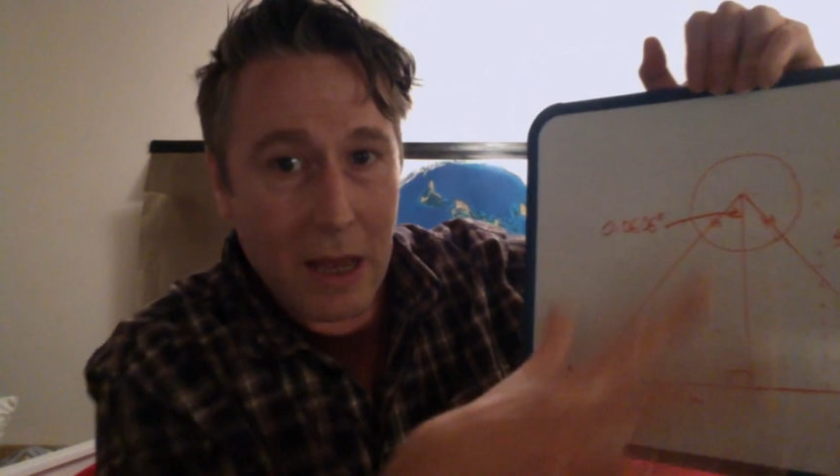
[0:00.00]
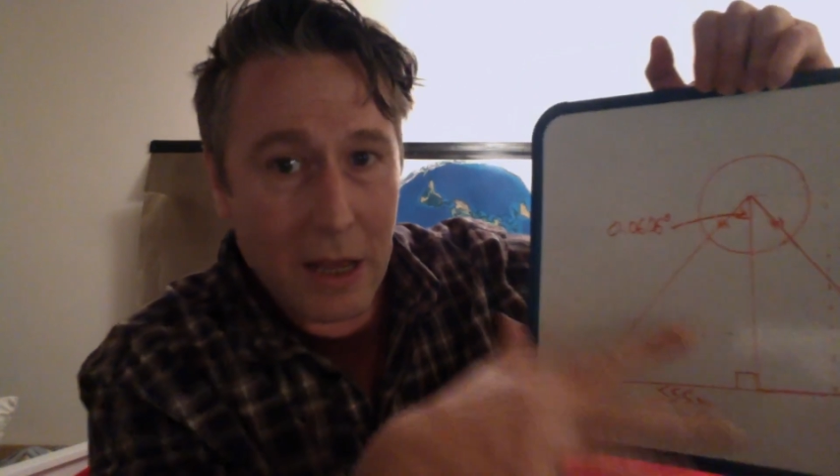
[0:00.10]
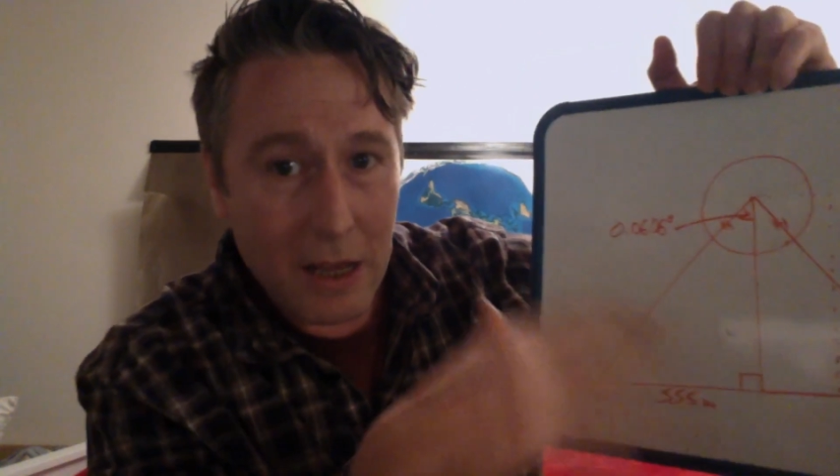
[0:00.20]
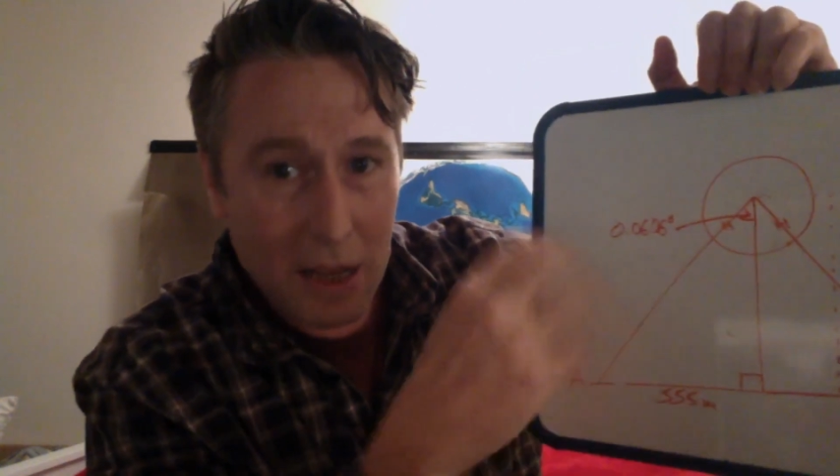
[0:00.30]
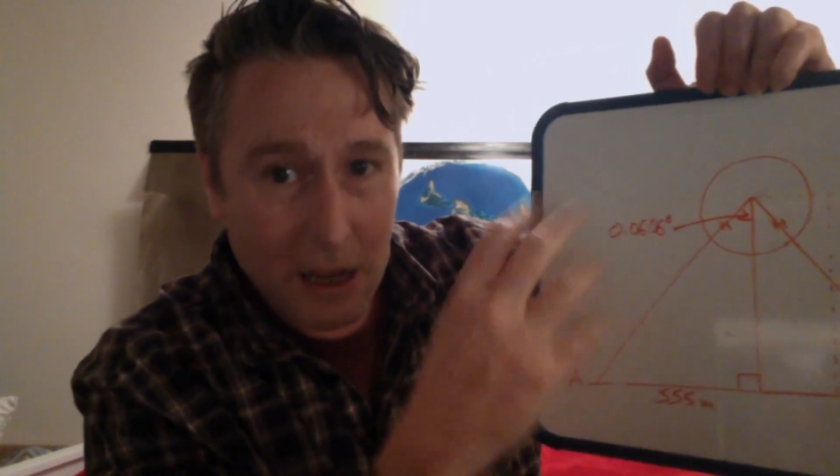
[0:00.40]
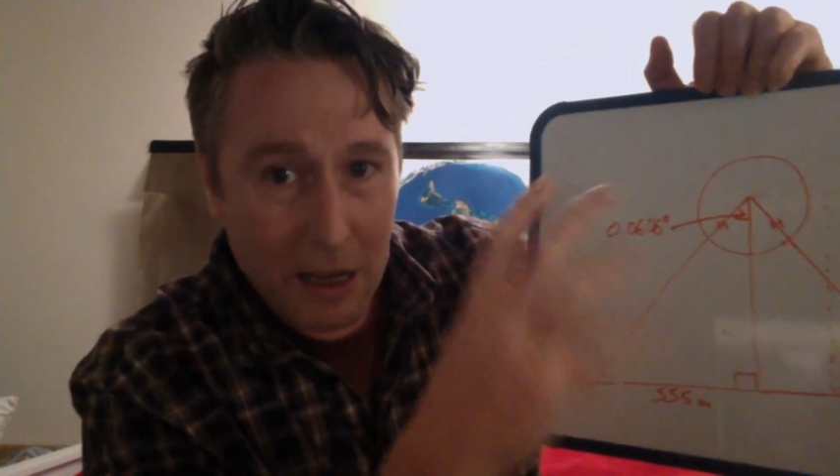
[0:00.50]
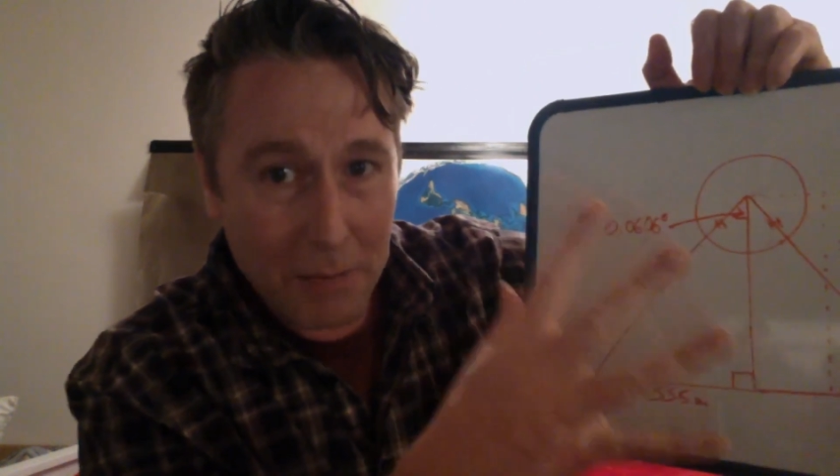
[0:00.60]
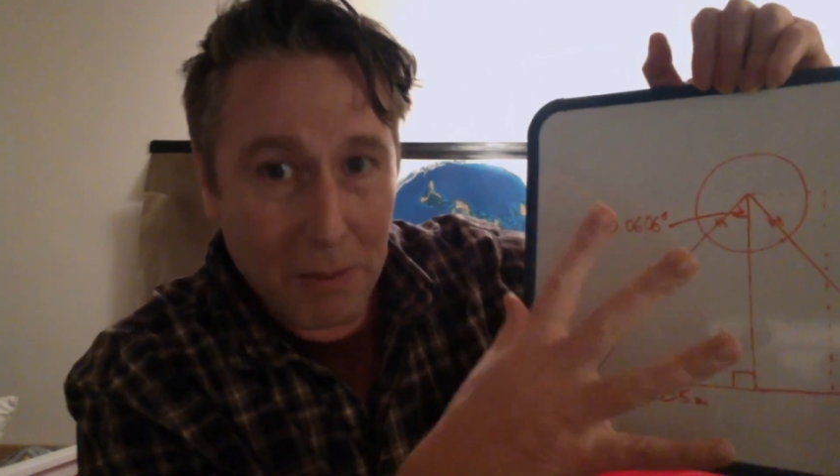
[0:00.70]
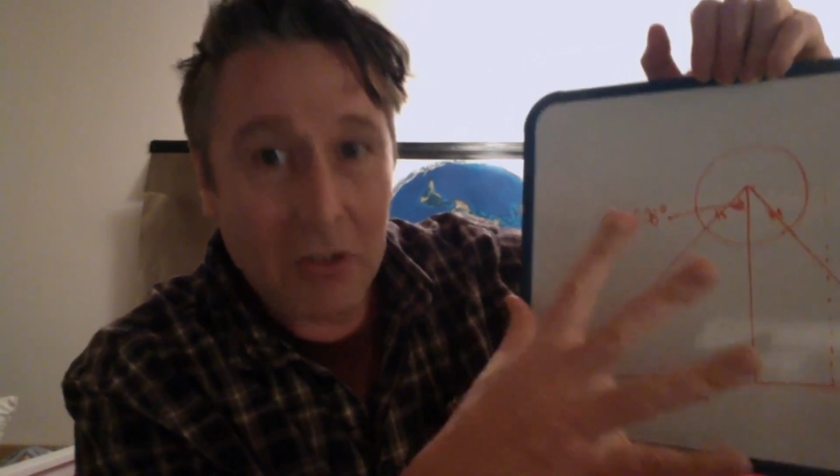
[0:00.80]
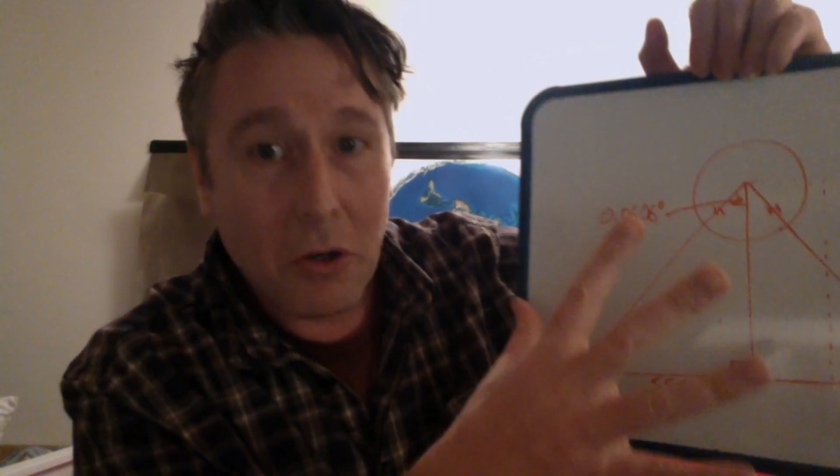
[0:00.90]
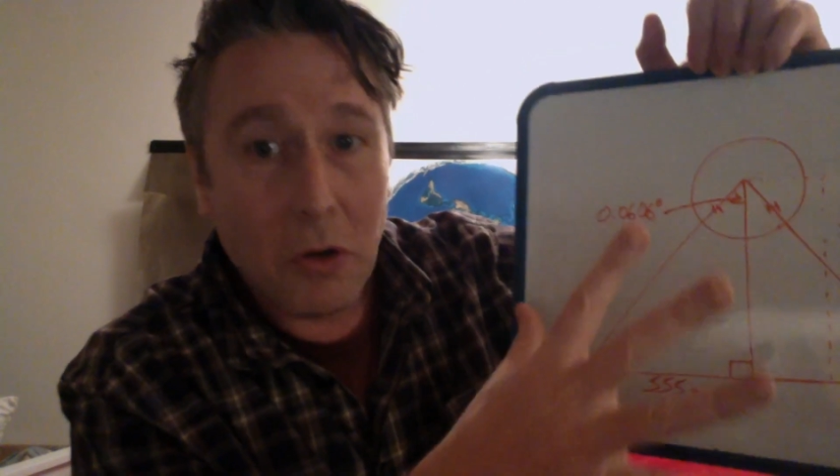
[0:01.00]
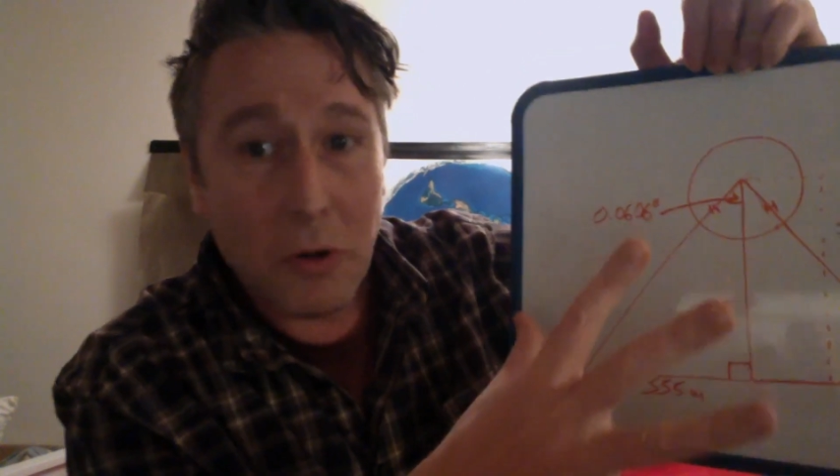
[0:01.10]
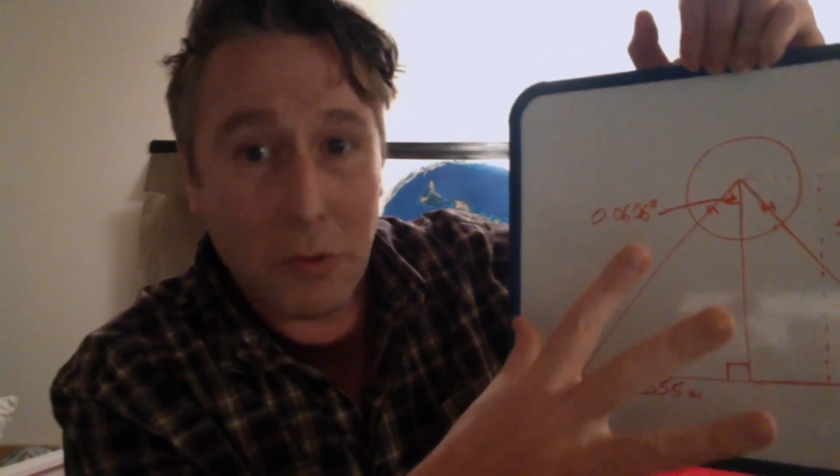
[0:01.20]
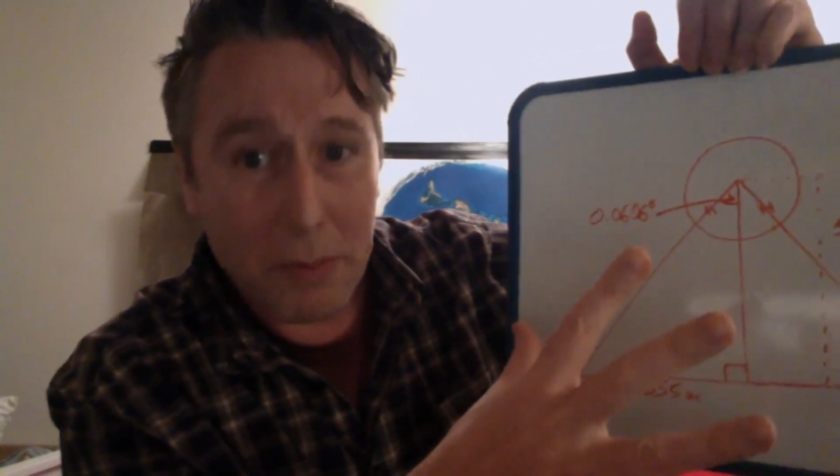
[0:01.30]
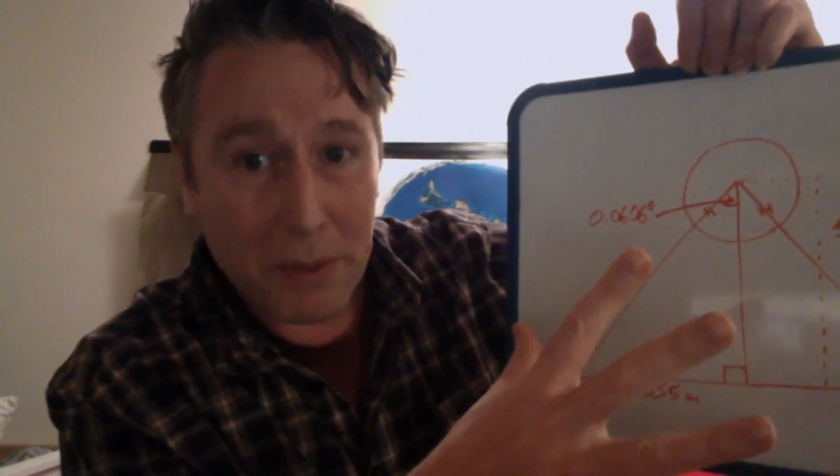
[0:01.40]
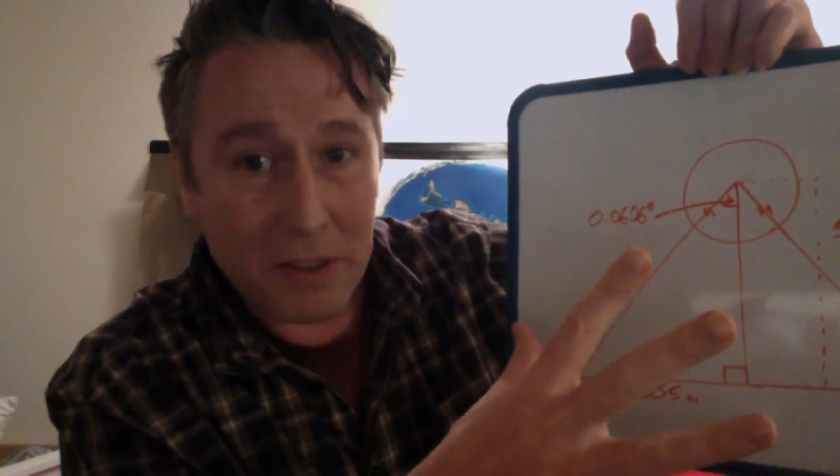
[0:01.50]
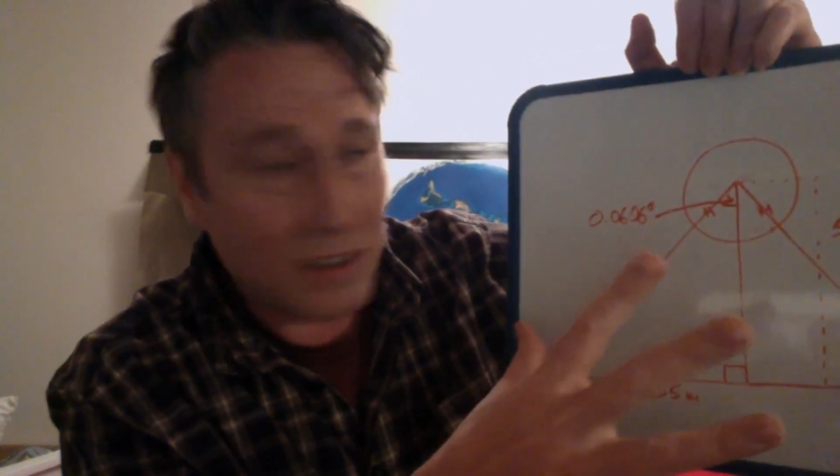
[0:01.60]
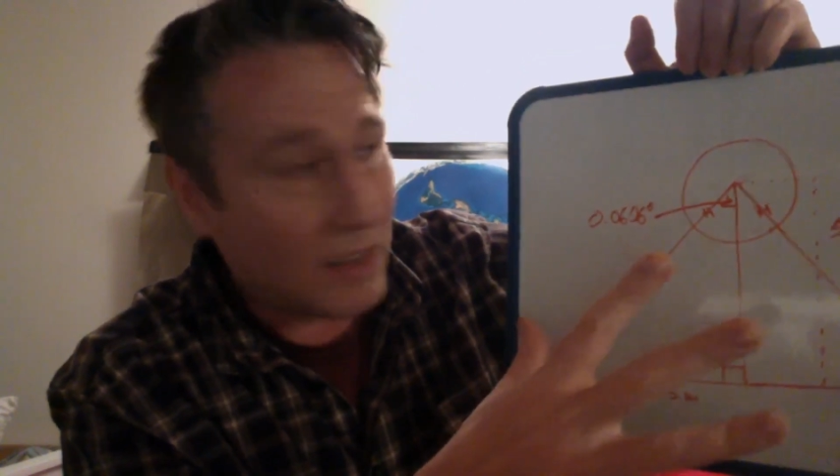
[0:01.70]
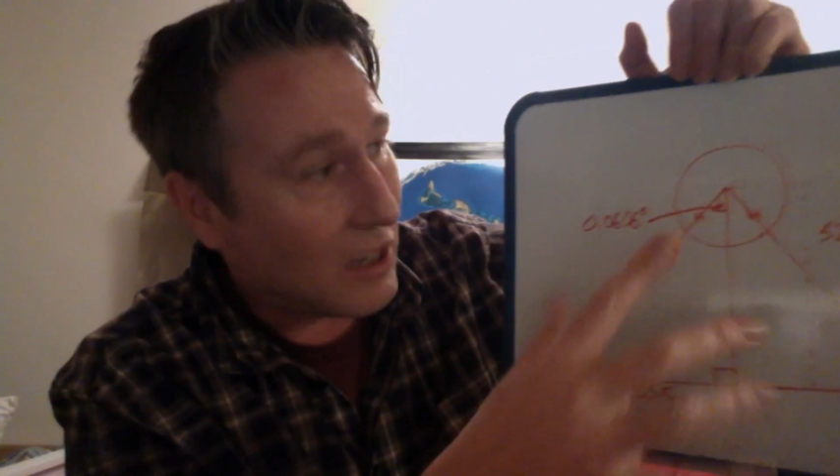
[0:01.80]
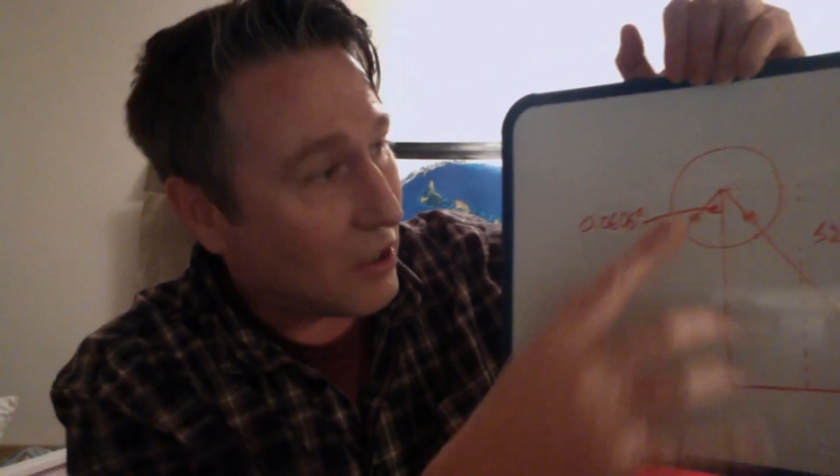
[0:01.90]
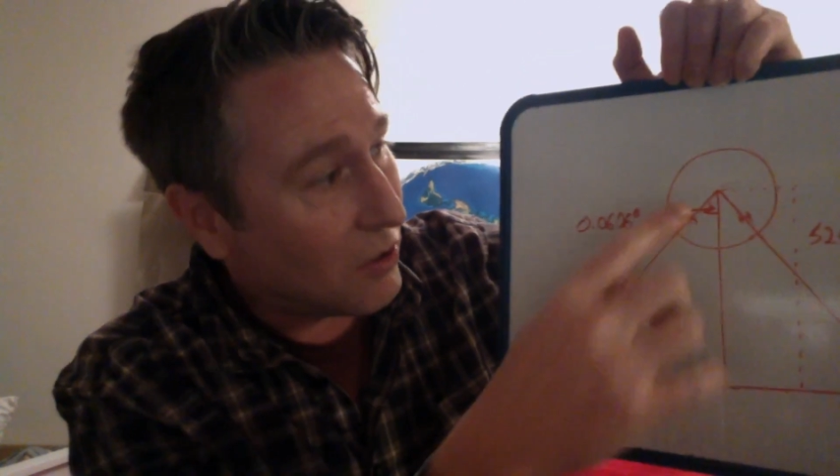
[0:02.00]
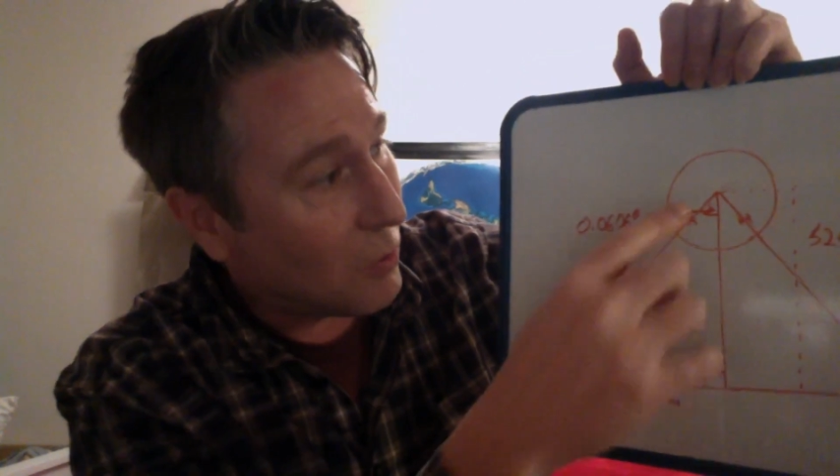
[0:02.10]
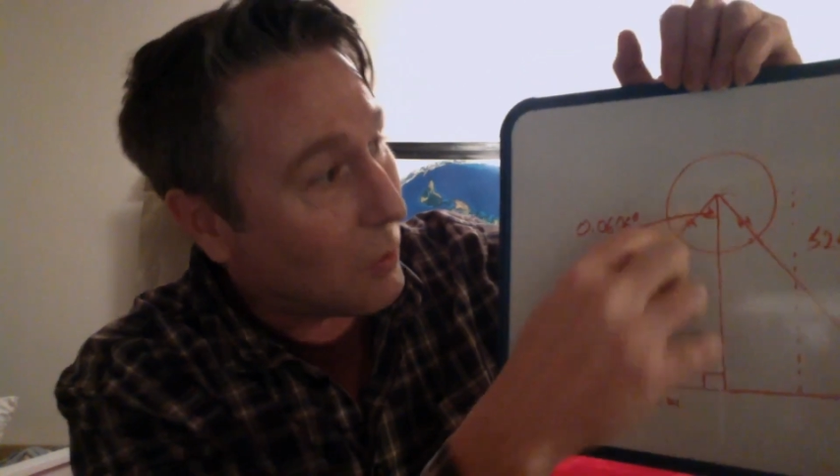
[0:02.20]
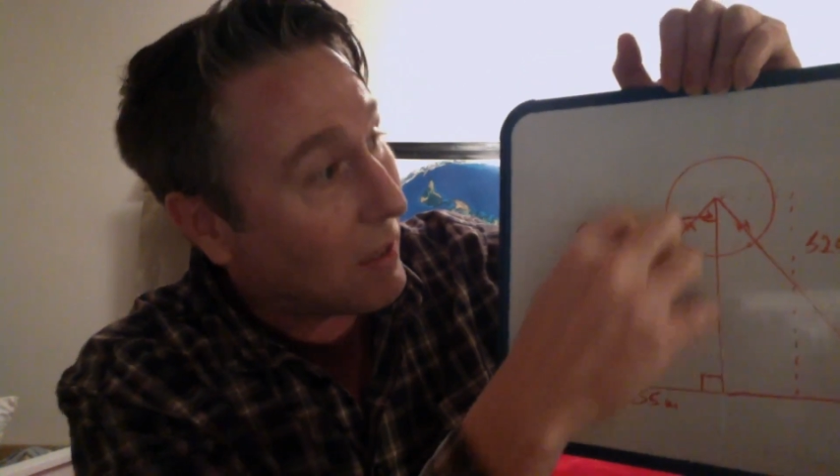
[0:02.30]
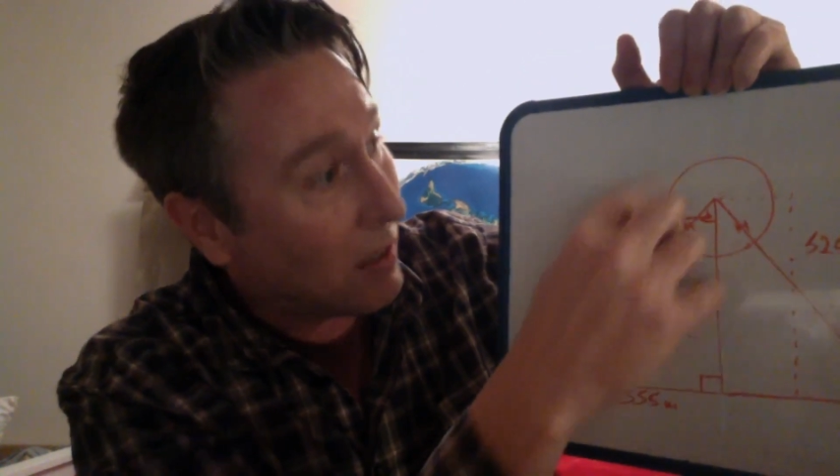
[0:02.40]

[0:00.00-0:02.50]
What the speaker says: a pictorial representation, so we